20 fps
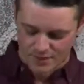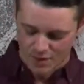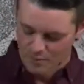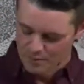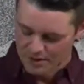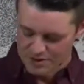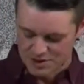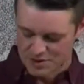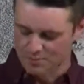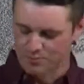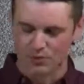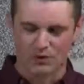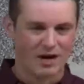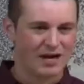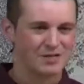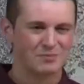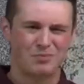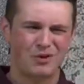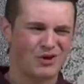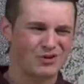Don't be
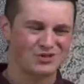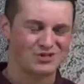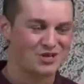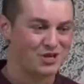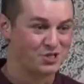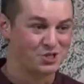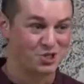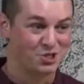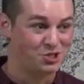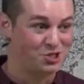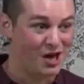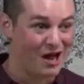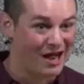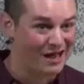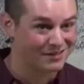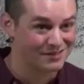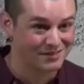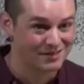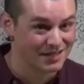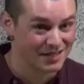surprised. Paul's not
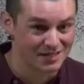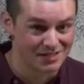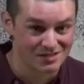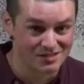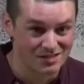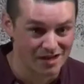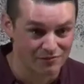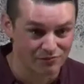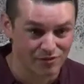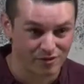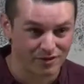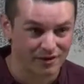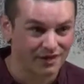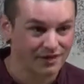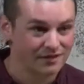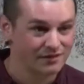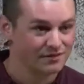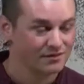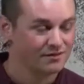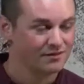shocked that he's
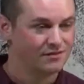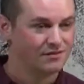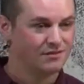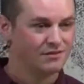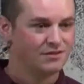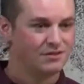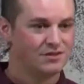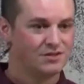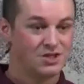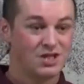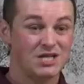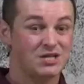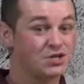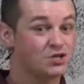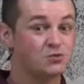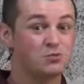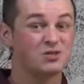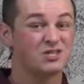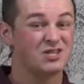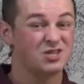suffering.
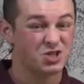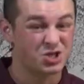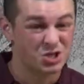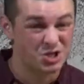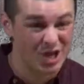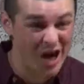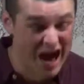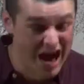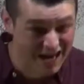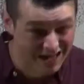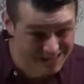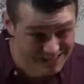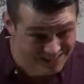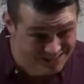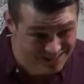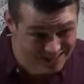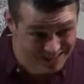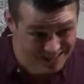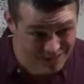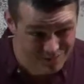Jesus wasn't
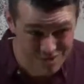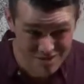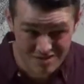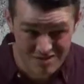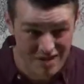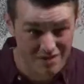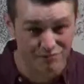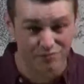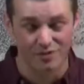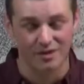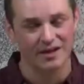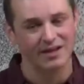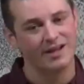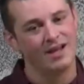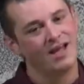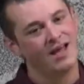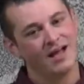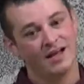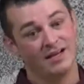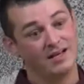shocked that he was
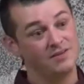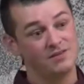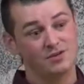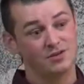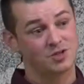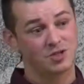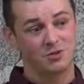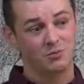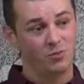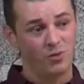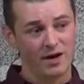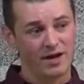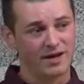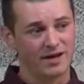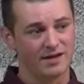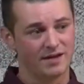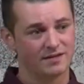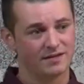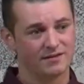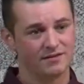suffering. Neither should
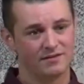we.